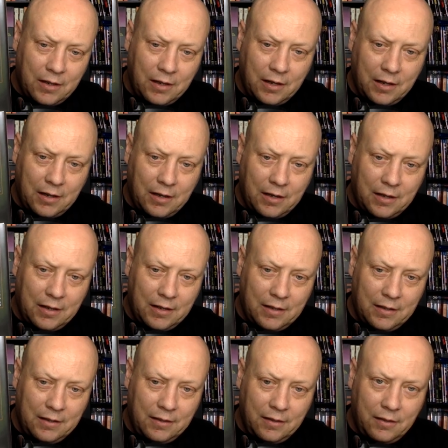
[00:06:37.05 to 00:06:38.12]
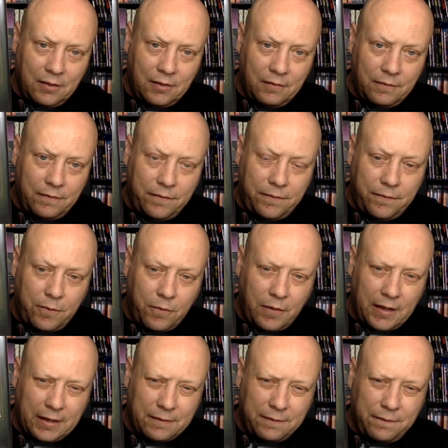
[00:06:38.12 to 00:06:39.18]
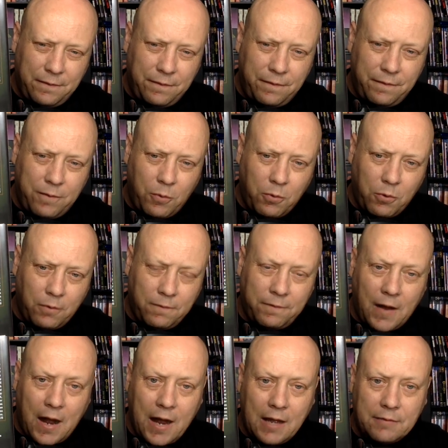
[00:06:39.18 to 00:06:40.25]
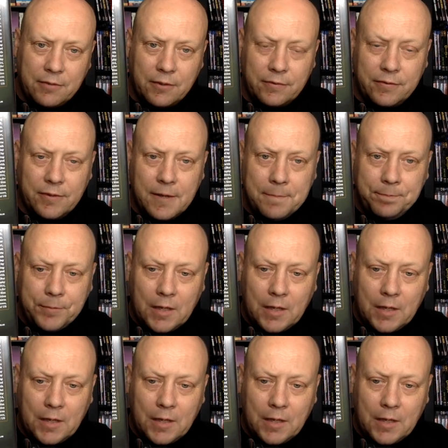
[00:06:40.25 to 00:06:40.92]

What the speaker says: like four or five of